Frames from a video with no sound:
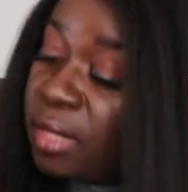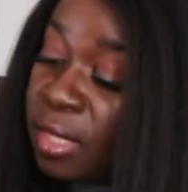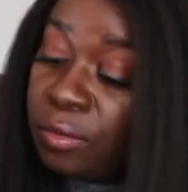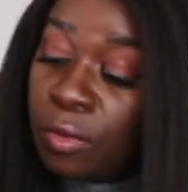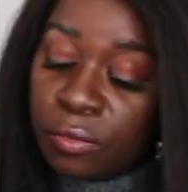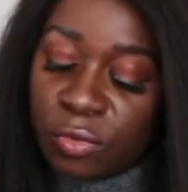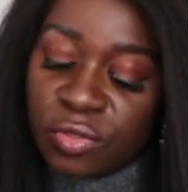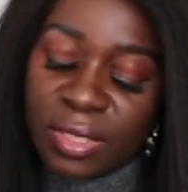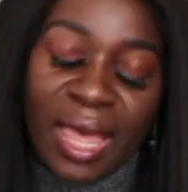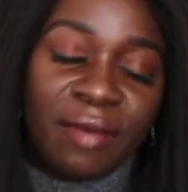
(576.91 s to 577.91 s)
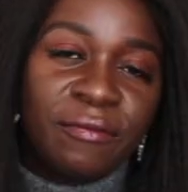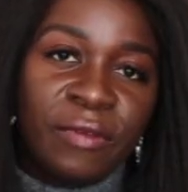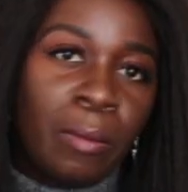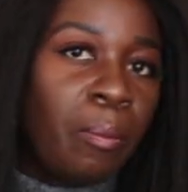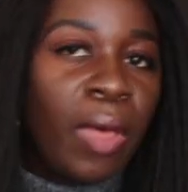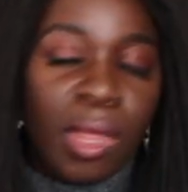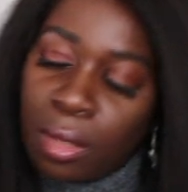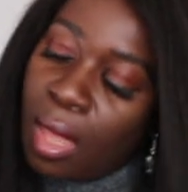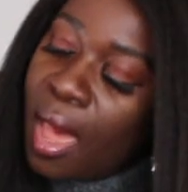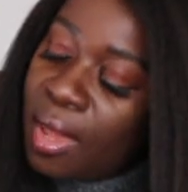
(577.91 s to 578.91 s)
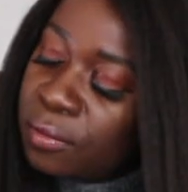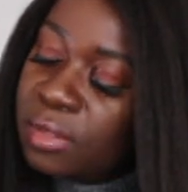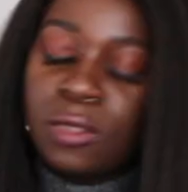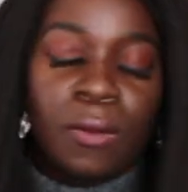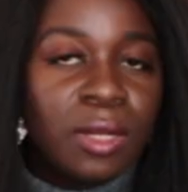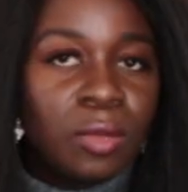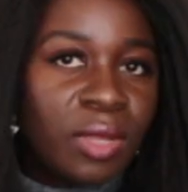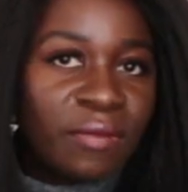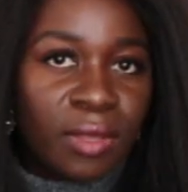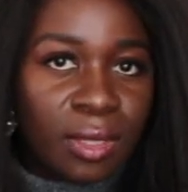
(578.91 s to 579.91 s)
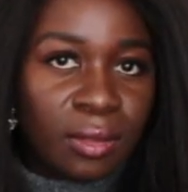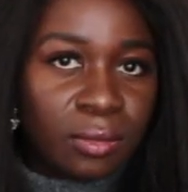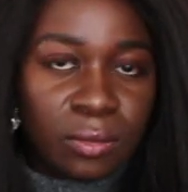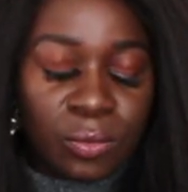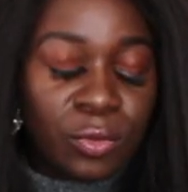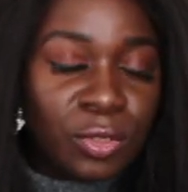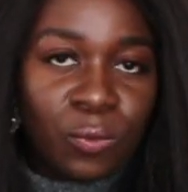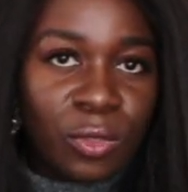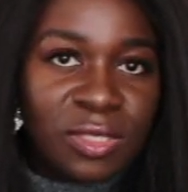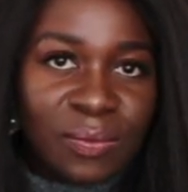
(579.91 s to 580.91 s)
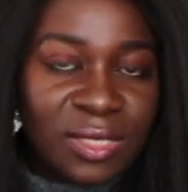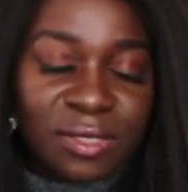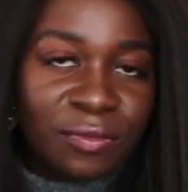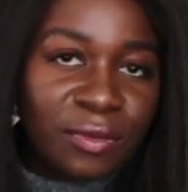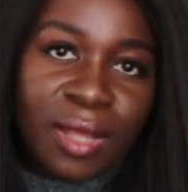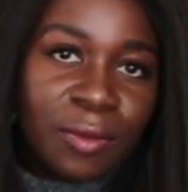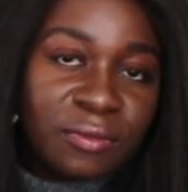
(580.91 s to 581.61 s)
They don't usually have feet, but I don't see why Loewe wouldn't want to be different.